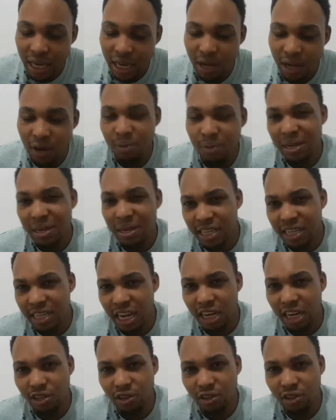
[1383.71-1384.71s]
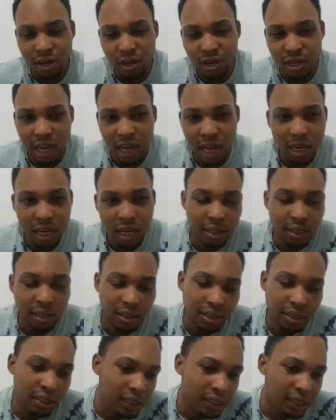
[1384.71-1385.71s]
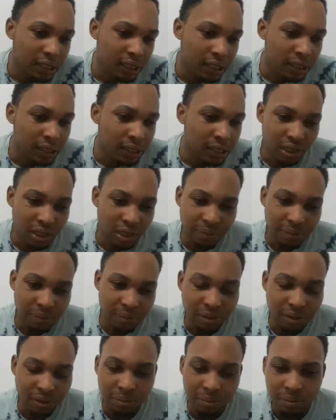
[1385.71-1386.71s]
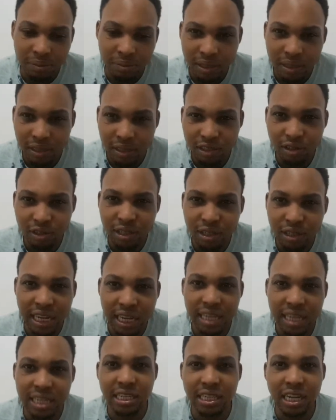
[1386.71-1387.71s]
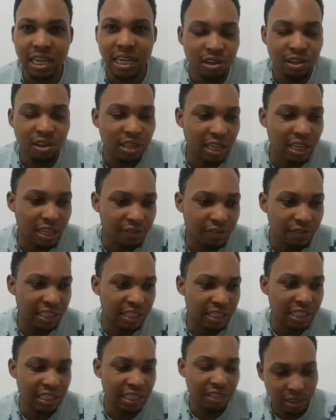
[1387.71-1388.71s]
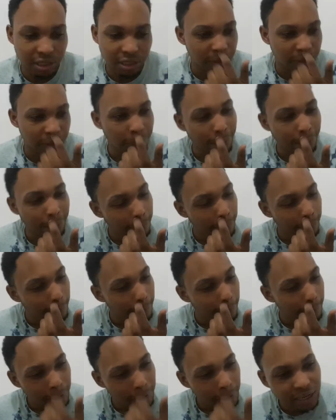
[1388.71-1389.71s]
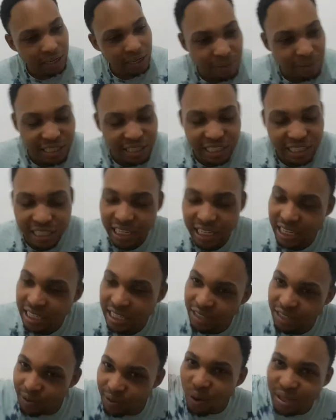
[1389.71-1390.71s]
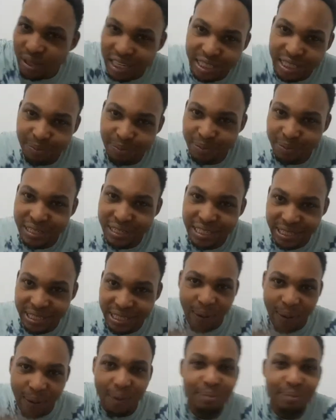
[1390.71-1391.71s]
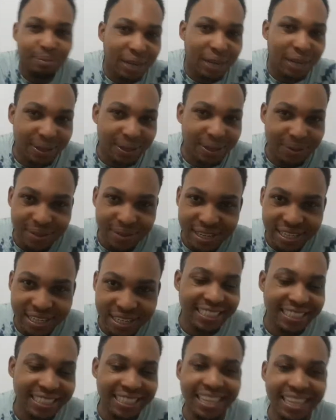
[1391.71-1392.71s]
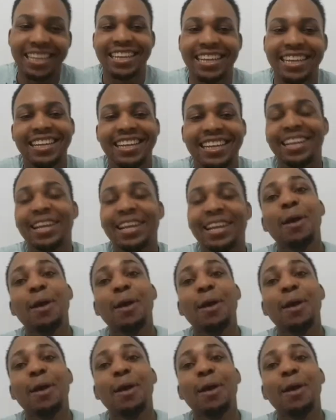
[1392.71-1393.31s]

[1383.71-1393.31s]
Oh, Massacre crocodile. But they're not. Crocodile is an earth living creature. I guess Massacre need to go out of space and come back. What do you think?